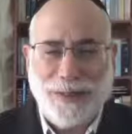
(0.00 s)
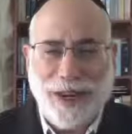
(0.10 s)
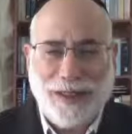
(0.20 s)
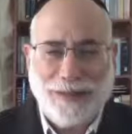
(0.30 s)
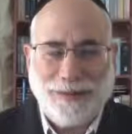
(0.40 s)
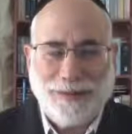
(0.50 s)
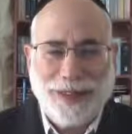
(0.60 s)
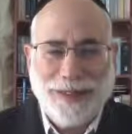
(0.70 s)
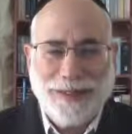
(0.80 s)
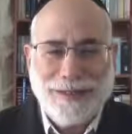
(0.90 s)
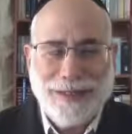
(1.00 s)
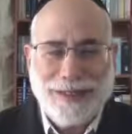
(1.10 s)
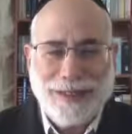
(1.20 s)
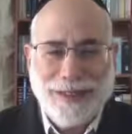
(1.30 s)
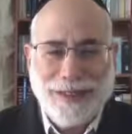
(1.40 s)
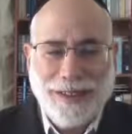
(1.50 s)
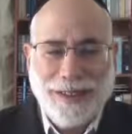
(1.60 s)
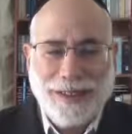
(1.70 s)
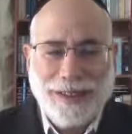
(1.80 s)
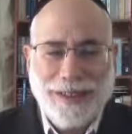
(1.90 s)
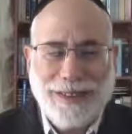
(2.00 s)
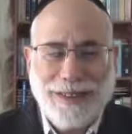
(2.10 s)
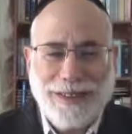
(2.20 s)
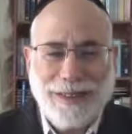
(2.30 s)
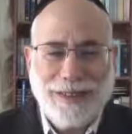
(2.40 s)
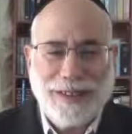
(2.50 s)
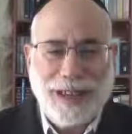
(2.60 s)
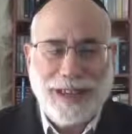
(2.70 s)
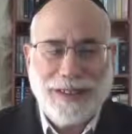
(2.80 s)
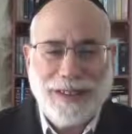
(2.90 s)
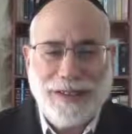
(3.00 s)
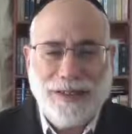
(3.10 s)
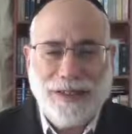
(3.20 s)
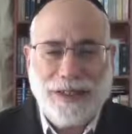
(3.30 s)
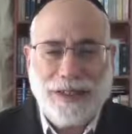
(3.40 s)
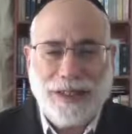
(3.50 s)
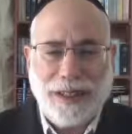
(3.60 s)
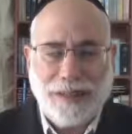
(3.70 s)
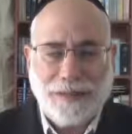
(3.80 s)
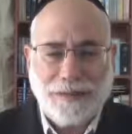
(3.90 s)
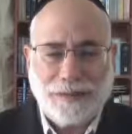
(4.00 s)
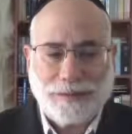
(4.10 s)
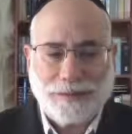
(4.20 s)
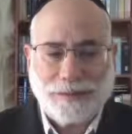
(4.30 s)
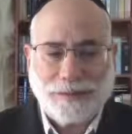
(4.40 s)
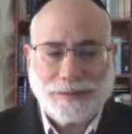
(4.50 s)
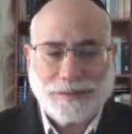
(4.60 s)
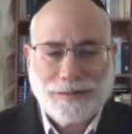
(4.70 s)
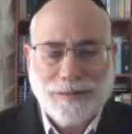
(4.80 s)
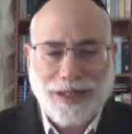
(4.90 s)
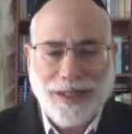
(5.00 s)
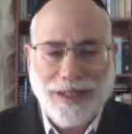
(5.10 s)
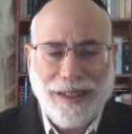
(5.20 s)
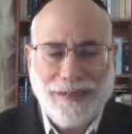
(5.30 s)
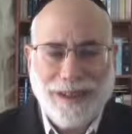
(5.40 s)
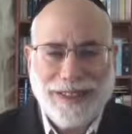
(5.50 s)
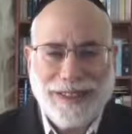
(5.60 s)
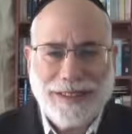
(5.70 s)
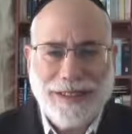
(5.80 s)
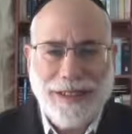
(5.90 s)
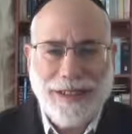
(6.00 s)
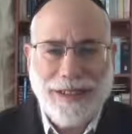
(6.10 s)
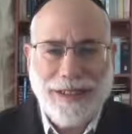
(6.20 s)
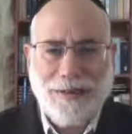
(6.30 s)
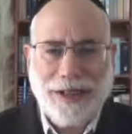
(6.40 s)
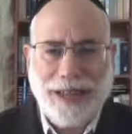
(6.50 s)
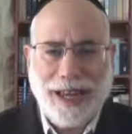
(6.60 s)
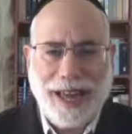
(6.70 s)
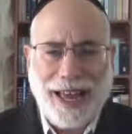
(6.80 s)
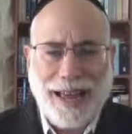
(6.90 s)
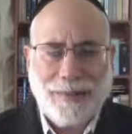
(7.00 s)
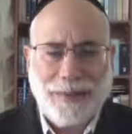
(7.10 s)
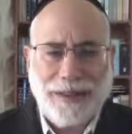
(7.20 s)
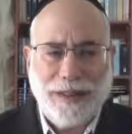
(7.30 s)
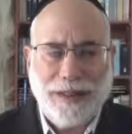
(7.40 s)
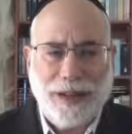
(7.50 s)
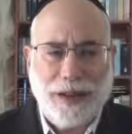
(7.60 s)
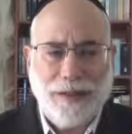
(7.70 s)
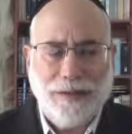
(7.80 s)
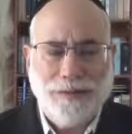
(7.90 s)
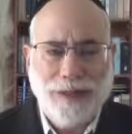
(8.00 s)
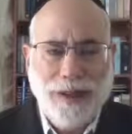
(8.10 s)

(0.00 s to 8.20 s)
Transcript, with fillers: well. It was considered a good thing. It would seem that what happened, though,